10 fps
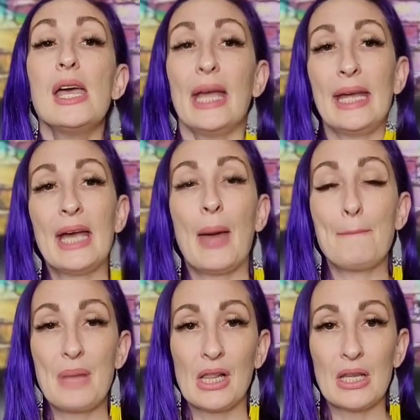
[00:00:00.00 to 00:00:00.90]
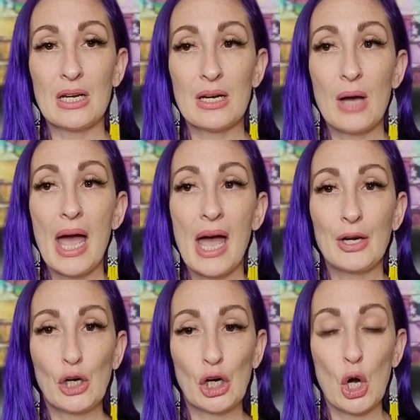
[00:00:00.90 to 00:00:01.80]
And Bella had
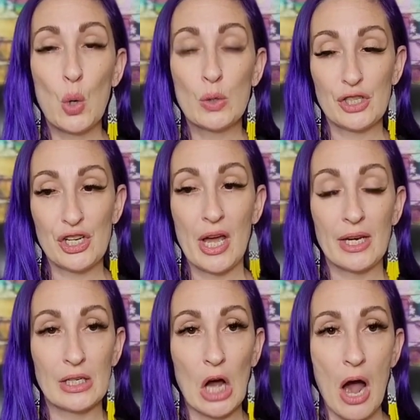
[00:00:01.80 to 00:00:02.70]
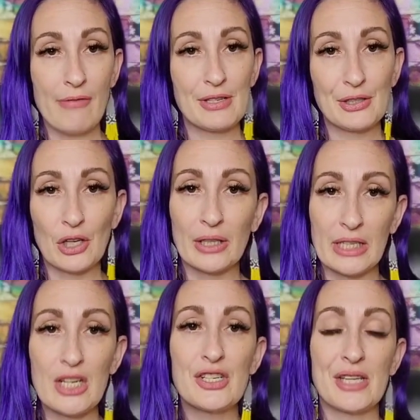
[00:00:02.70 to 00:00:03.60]
her own, she had an officer on
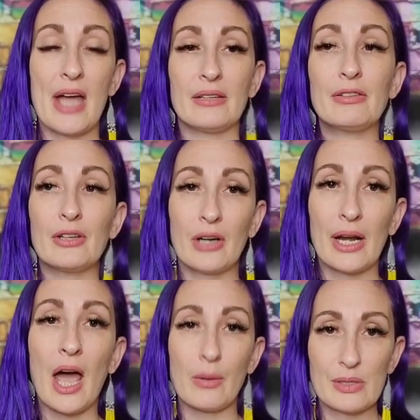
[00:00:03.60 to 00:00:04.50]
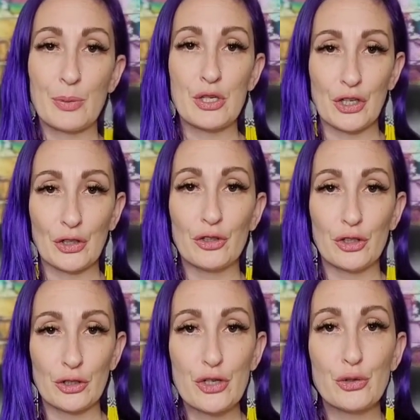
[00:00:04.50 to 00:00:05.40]
each side of her, and I was pushing her in
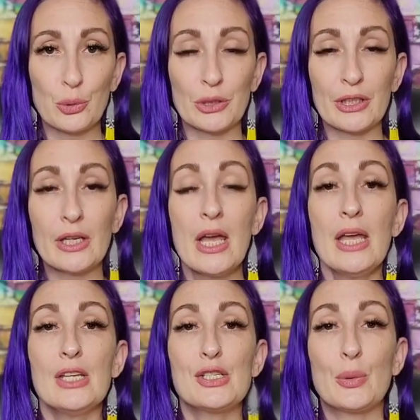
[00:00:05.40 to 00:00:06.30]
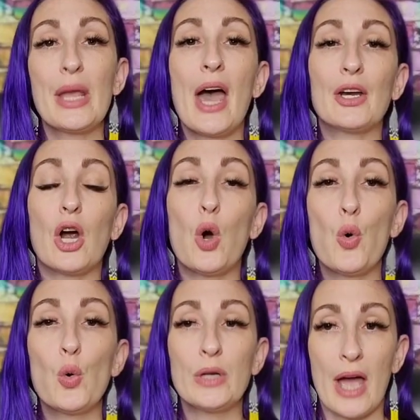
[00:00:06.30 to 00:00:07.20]
her stroller. So we had our
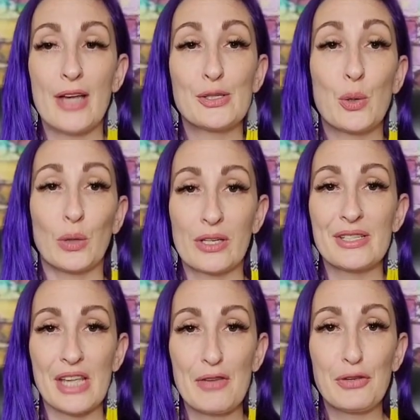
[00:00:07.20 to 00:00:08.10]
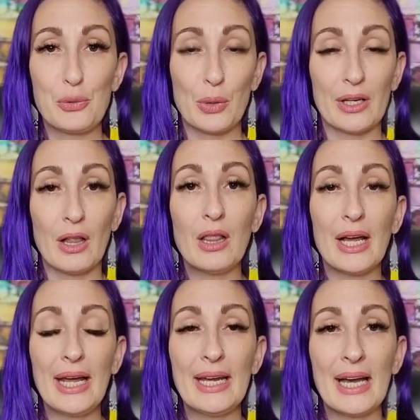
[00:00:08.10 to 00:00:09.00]
own escorts, if you will.
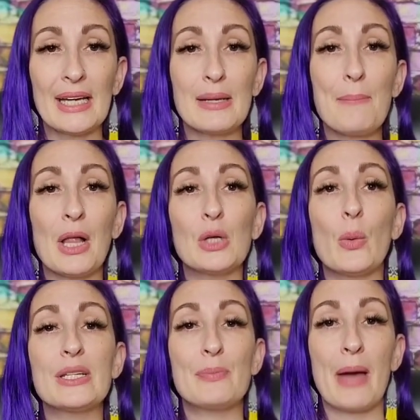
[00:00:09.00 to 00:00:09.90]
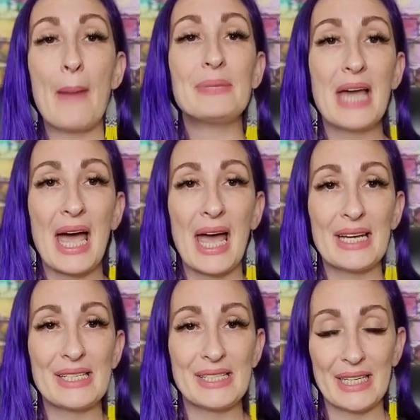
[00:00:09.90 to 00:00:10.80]
And Bella was
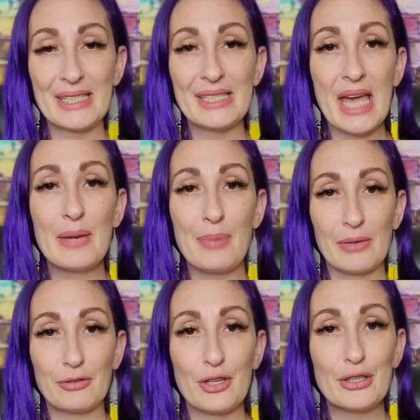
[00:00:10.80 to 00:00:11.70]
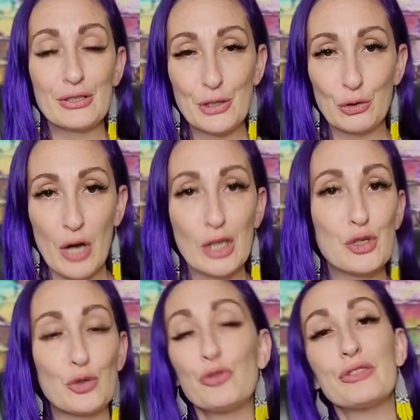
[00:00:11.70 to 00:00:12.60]
baptized inside Bedford Hills
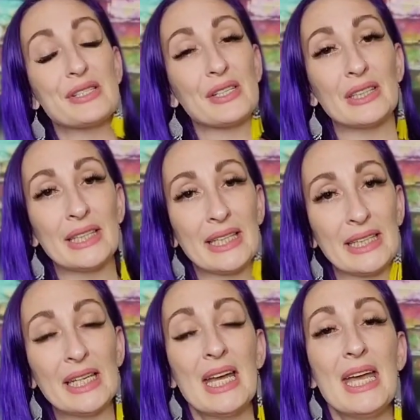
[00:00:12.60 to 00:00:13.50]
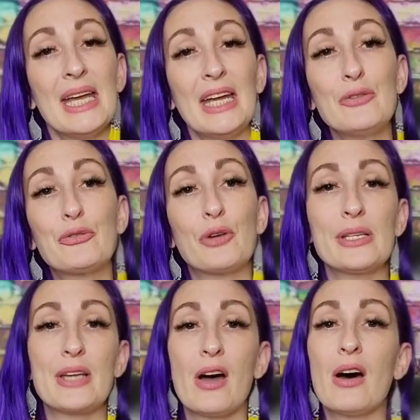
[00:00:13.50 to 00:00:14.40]
Correctional Facility in
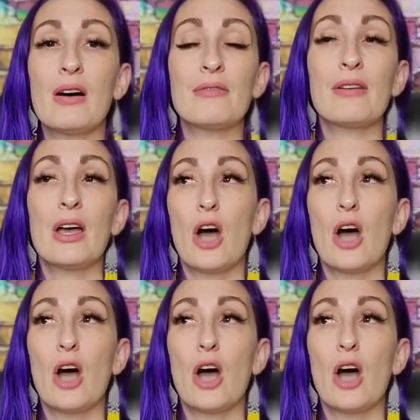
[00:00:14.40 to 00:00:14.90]
front of